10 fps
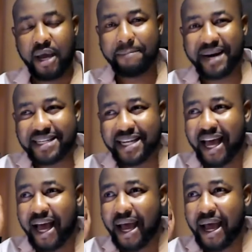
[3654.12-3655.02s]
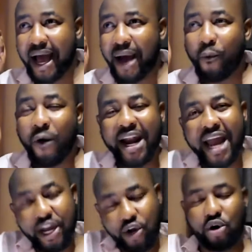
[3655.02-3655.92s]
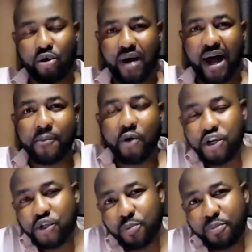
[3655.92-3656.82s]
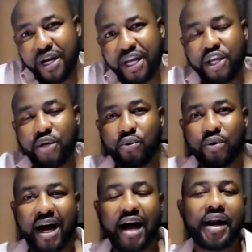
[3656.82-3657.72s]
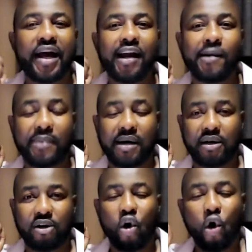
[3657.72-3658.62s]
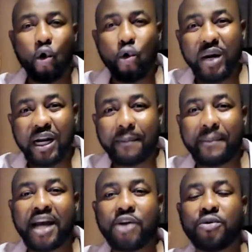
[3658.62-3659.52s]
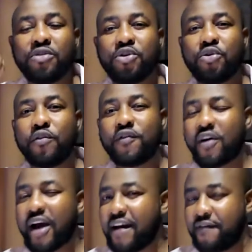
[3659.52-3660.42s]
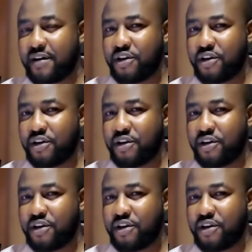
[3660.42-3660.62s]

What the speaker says: But when I go, I'm going to bring you an helper who will abide with you forever.